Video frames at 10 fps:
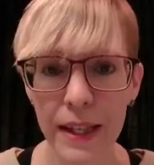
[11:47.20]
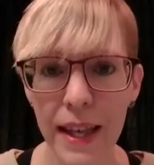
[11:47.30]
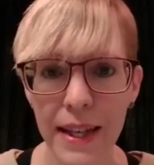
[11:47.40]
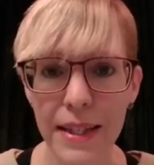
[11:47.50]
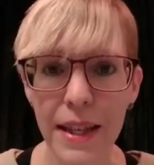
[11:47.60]

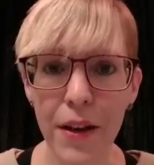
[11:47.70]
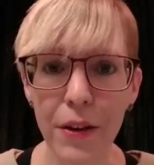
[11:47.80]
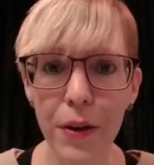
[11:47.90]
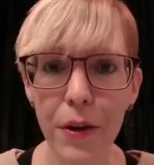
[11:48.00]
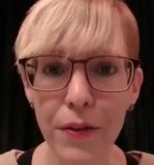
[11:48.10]
Next,
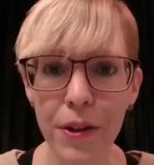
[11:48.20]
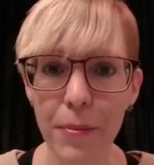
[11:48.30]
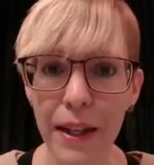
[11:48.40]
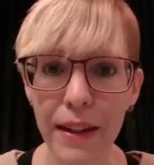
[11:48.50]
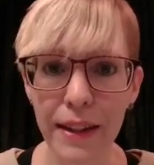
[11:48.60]
I'll go over
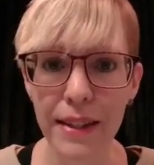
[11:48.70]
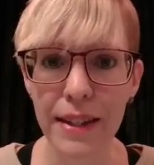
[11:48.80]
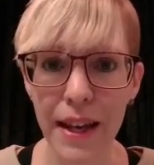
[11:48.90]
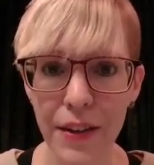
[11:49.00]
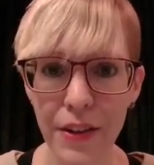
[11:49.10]
the BLE
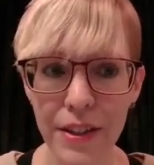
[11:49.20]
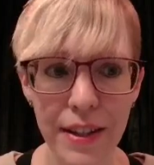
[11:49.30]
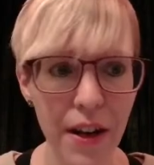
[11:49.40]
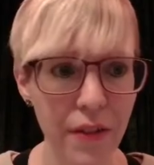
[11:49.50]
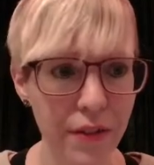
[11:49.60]
scanner
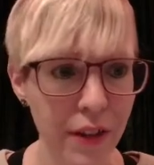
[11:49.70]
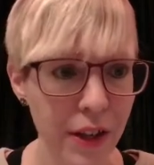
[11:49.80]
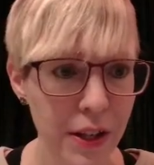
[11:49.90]
itself.